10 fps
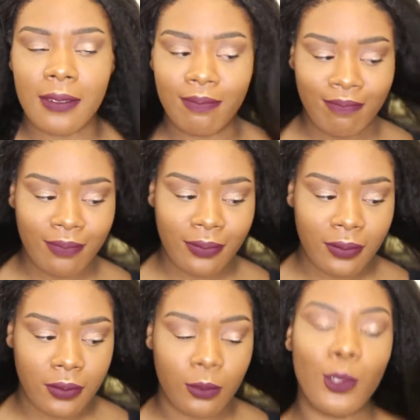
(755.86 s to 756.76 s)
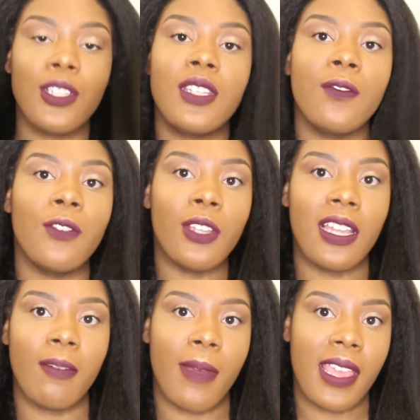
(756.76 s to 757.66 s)
well, it doesn't feel
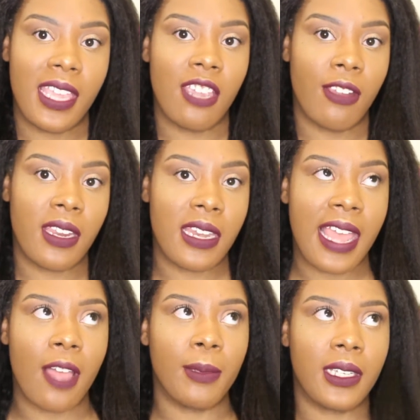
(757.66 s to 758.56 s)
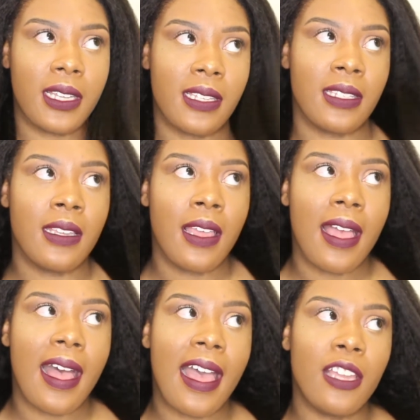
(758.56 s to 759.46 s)
like my hair right now because
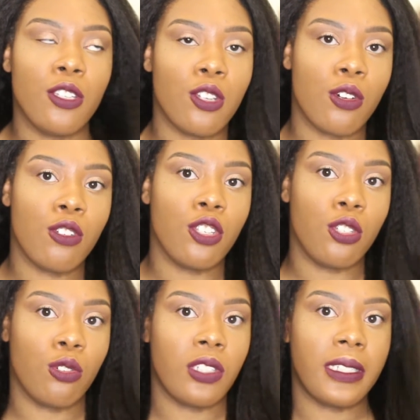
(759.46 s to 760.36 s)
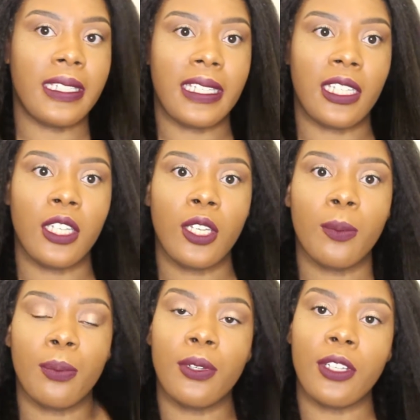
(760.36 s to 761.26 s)
I don't usually
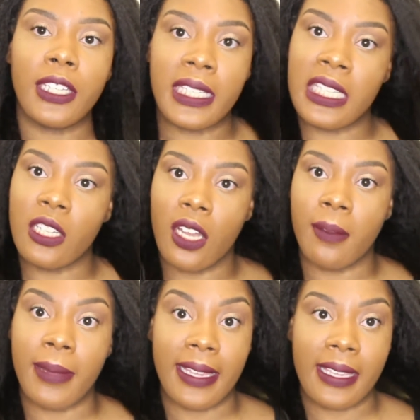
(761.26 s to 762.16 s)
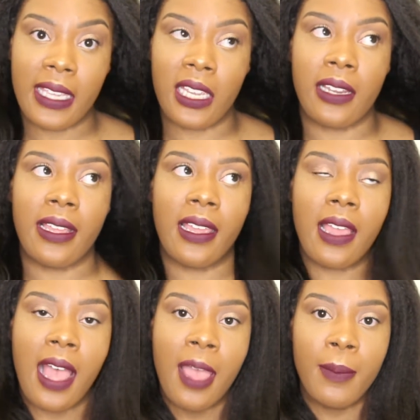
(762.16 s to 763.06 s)
put heat on my hair. Like
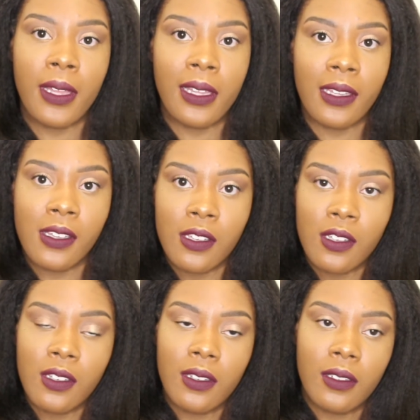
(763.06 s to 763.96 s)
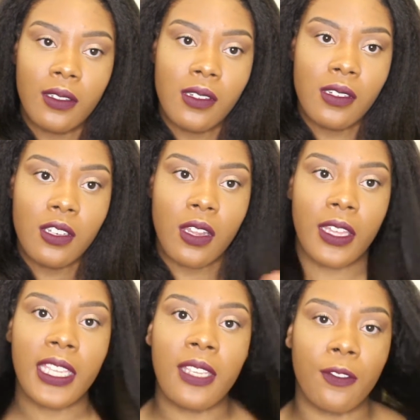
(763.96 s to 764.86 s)
I'm a
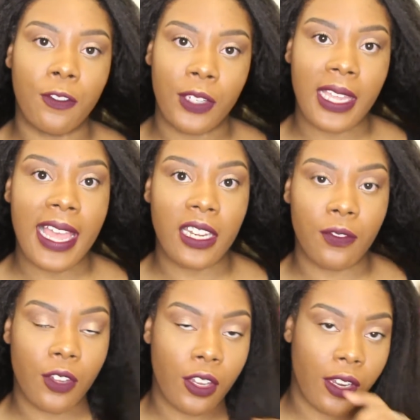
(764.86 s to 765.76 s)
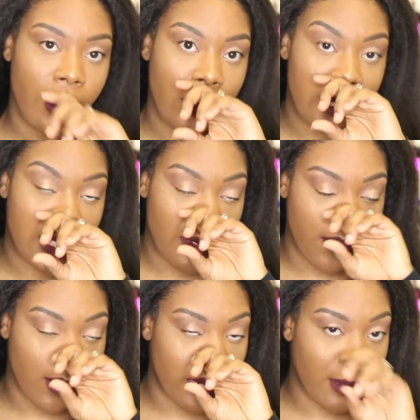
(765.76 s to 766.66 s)
heat-free kind of girl,
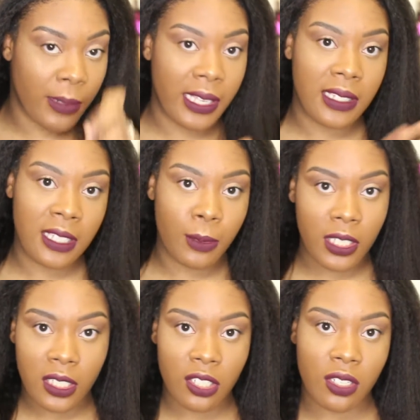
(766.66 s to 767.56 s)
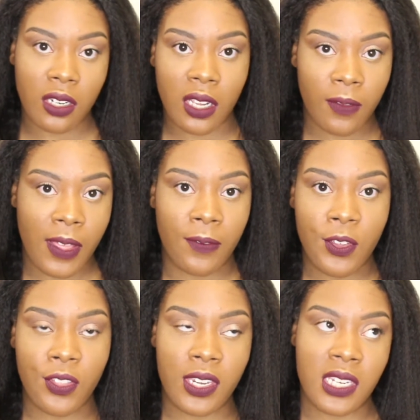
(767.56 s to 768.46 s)
except for when I'm like deep conditioning, if I
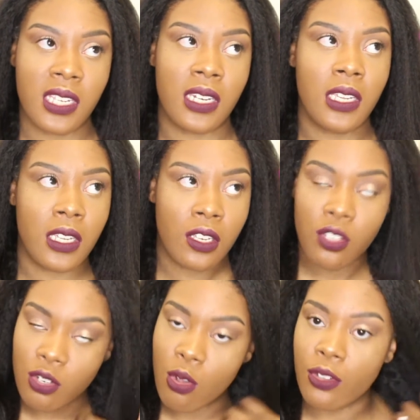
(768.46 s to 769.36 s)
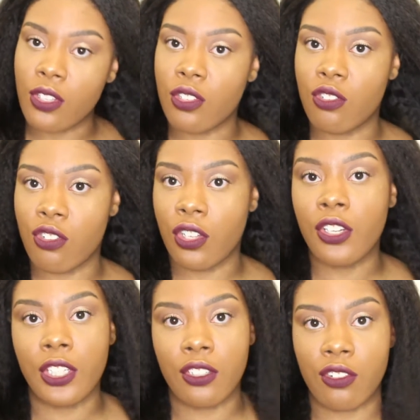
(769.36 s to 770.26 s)
feel the need to go under the
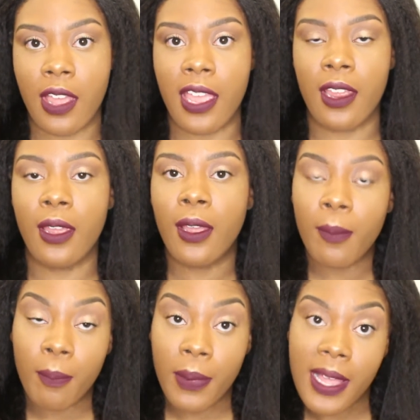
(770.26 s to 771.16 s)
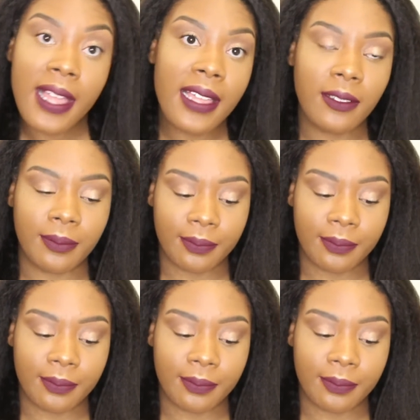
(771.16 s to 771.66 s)
hooded dry. But